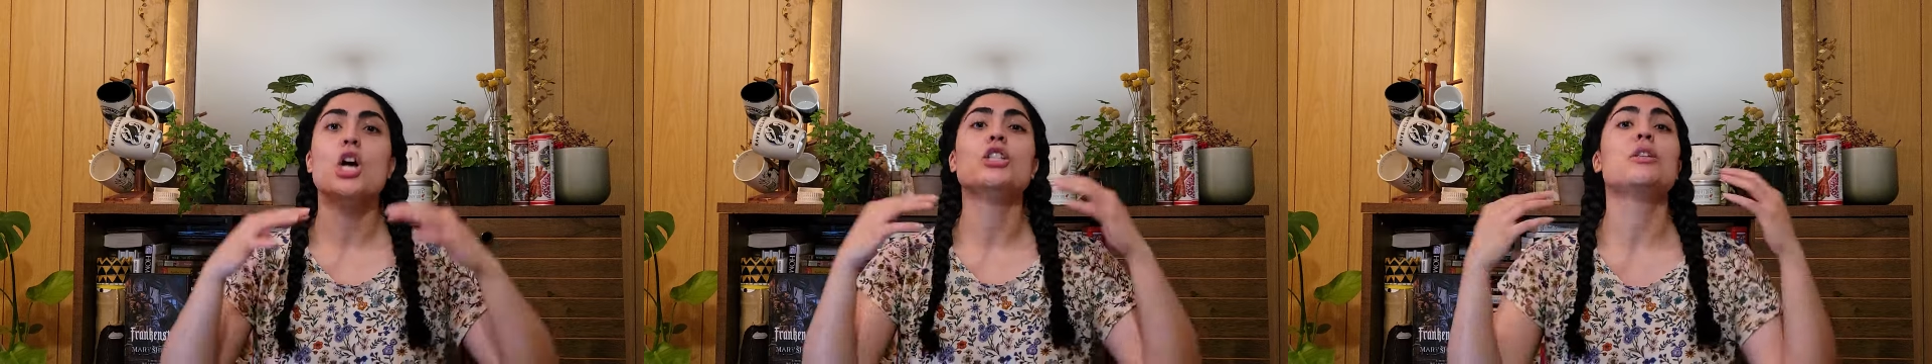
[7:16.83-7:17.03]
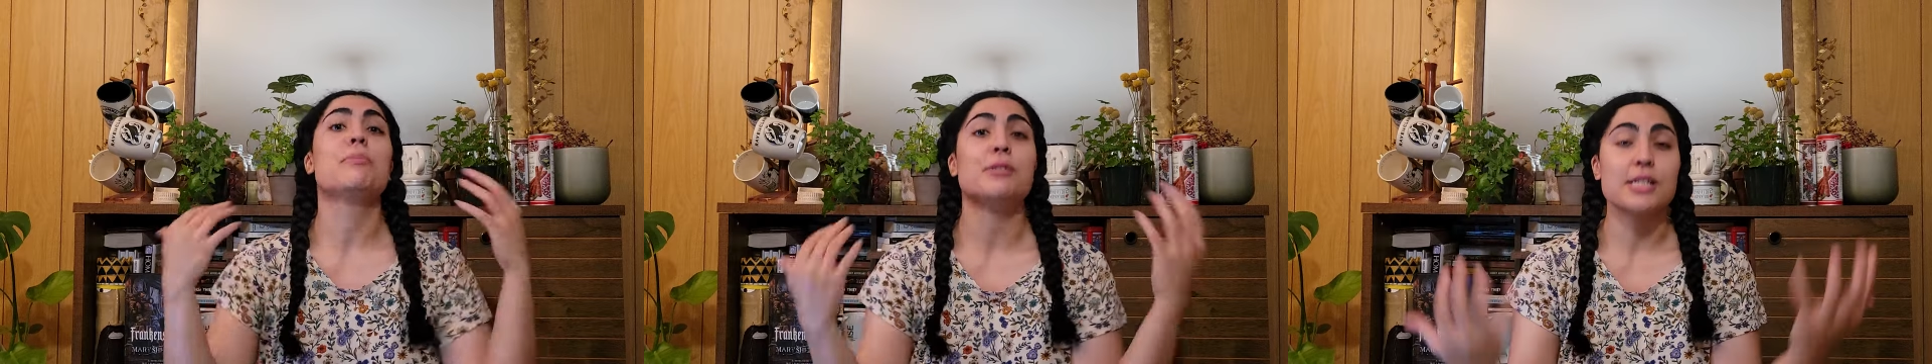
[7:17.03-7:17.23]

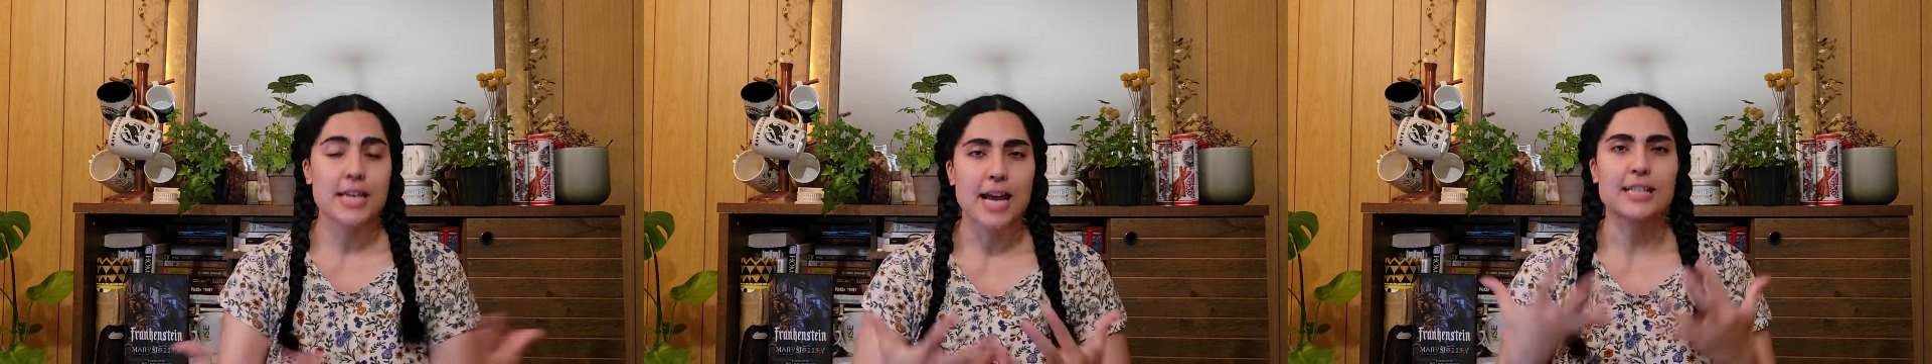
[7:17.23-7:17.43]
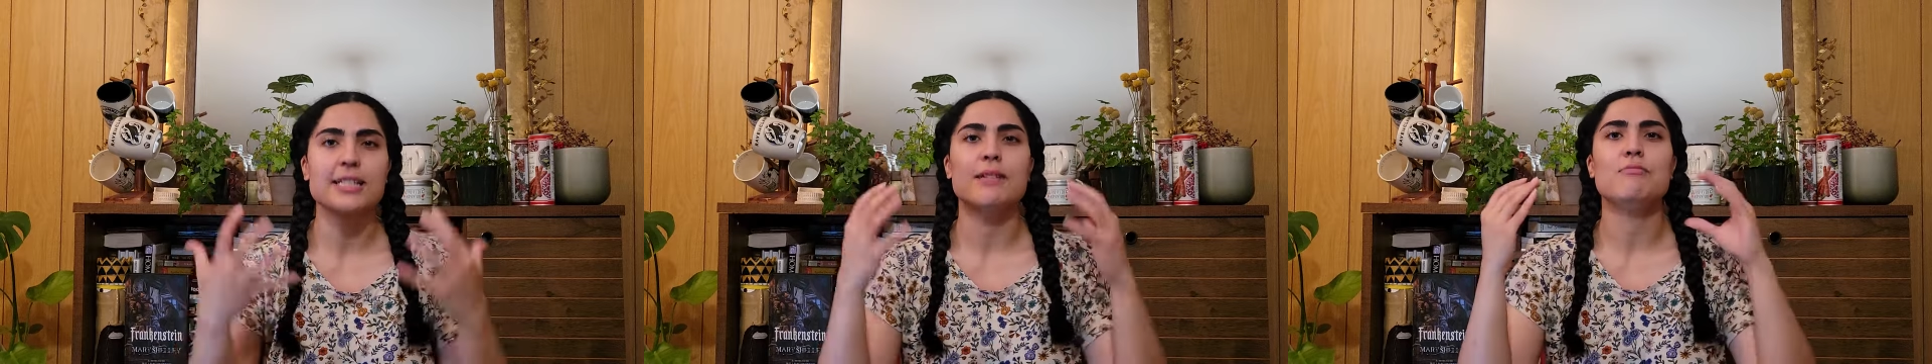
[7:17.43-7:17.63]
to
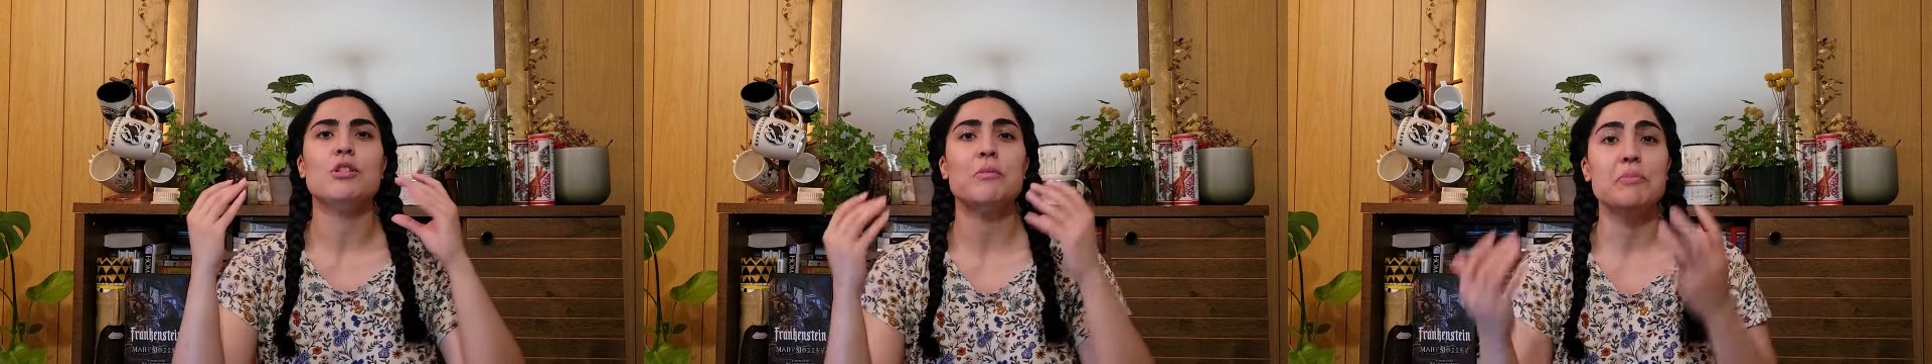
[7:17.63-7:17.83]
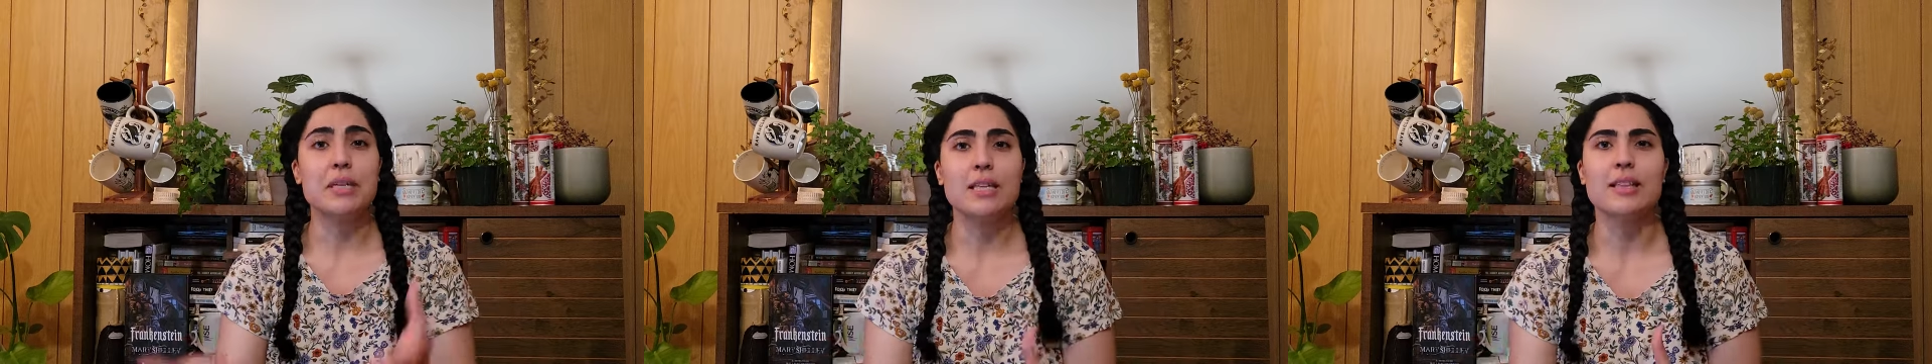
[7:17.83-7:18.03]
protect them, to
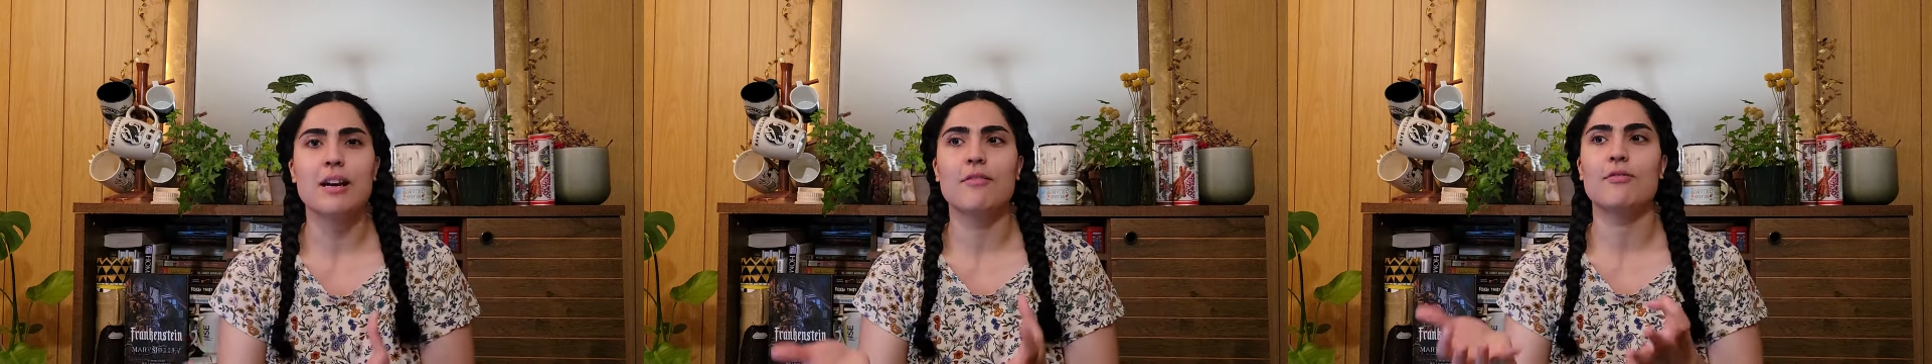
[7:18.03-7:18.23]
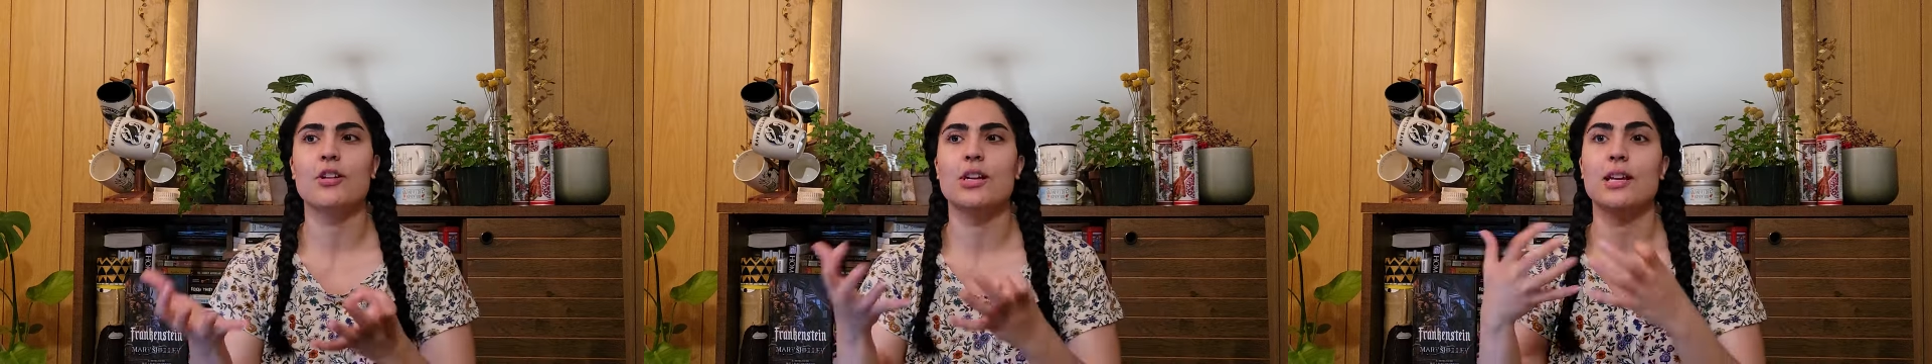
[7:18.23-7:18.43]
be there
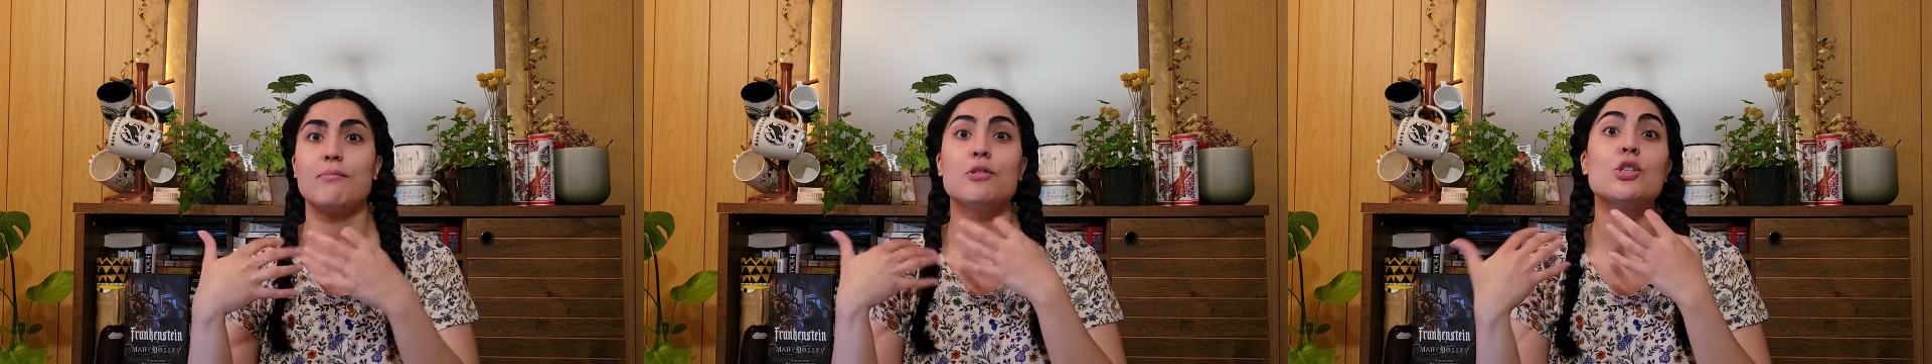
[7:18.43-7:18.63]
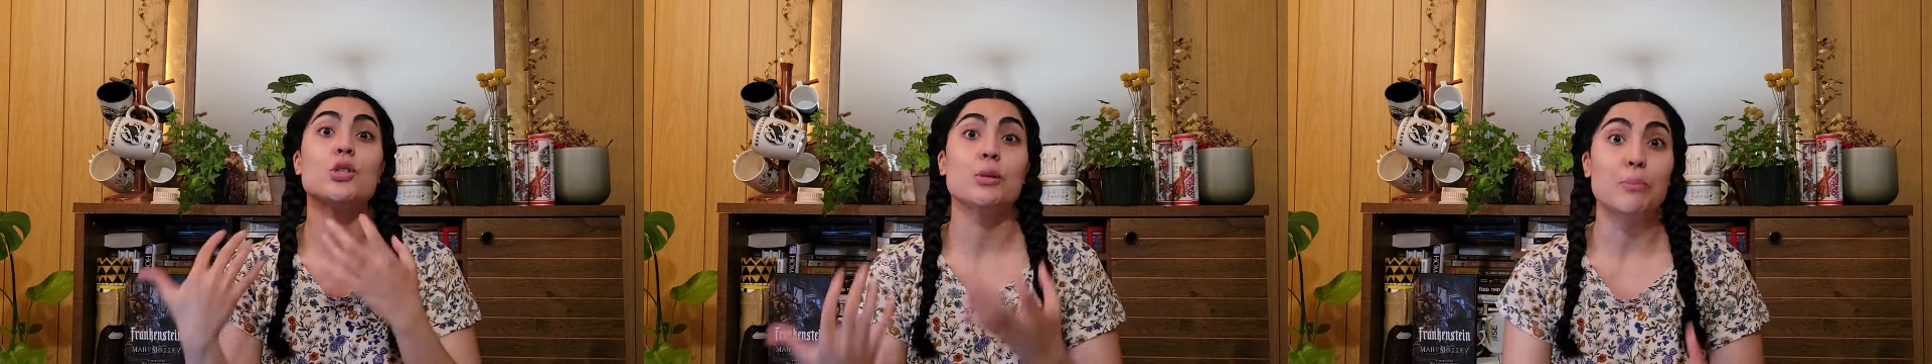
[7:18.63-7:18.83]
for them,
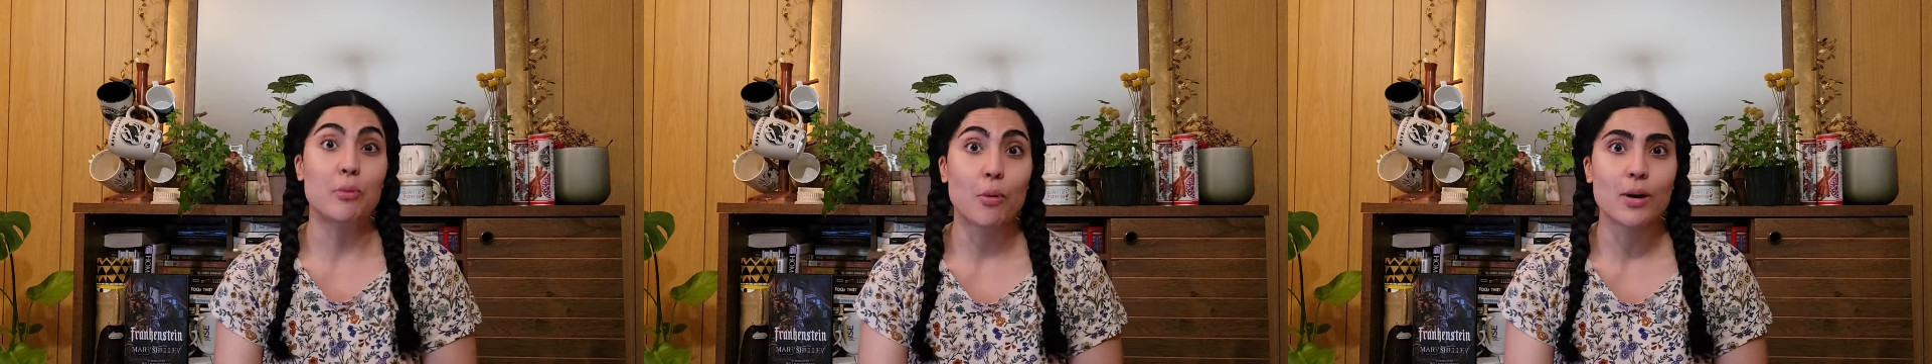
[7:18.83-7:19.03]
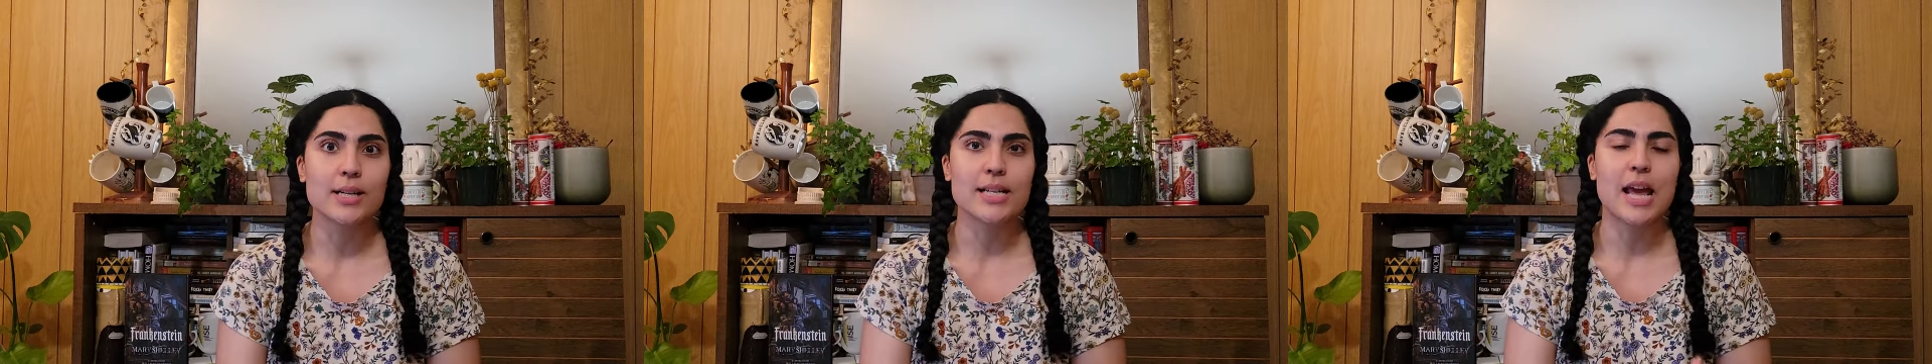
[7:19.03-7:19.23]
to
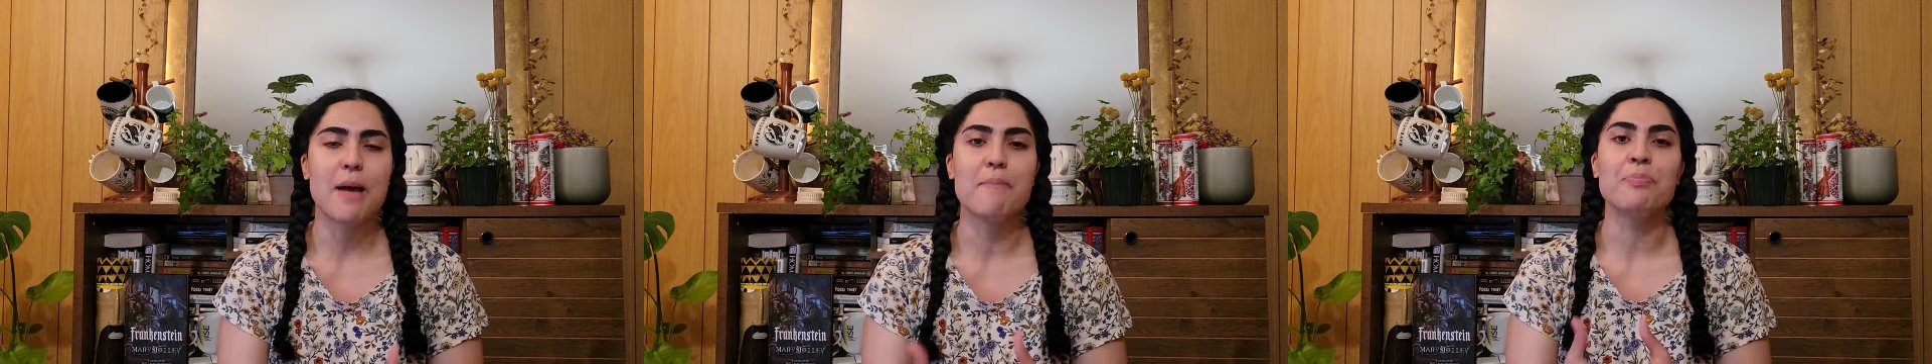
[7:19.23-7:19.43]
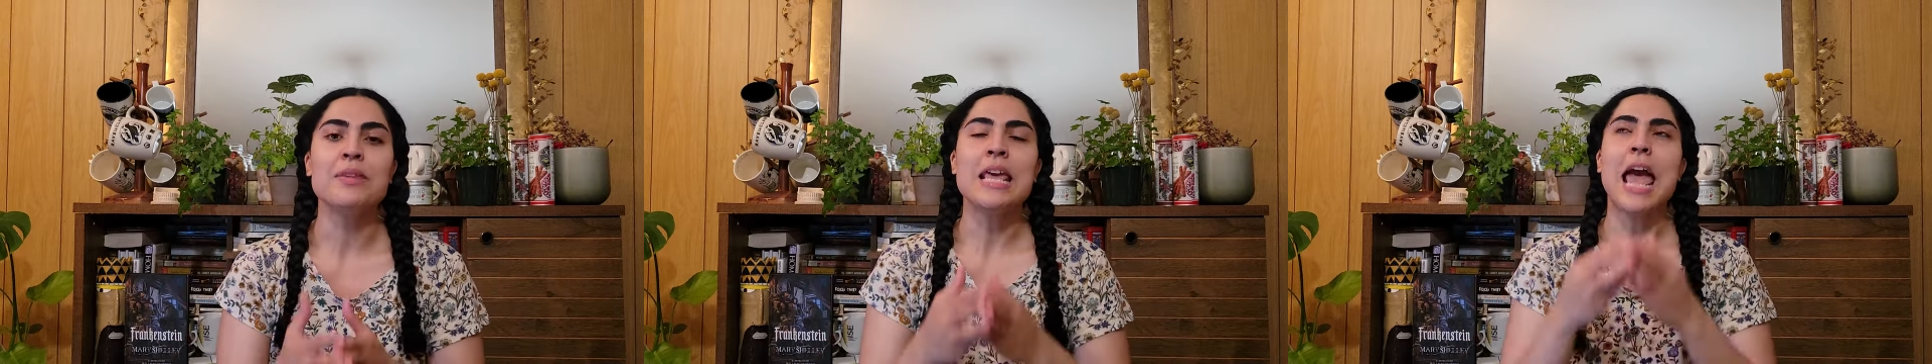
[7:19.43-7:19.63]
support them.